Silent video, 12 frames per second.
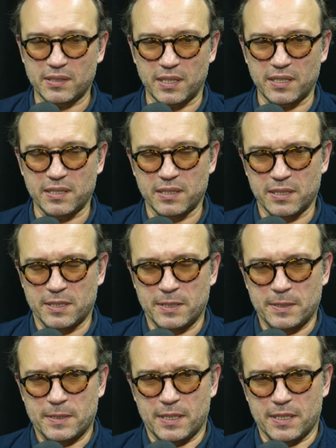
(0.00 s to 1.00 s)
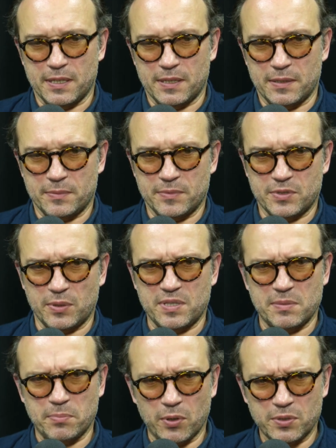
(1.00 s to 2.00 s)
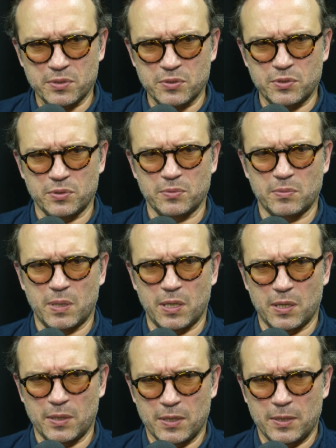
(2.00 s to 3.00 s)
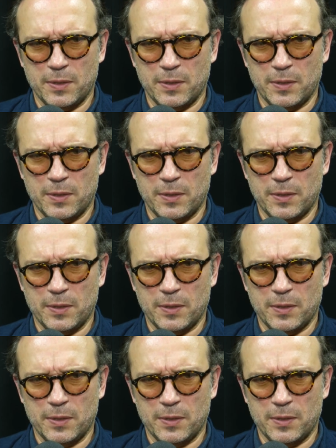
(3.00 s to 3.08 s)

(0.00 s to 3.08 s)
They um, so it's important to uh,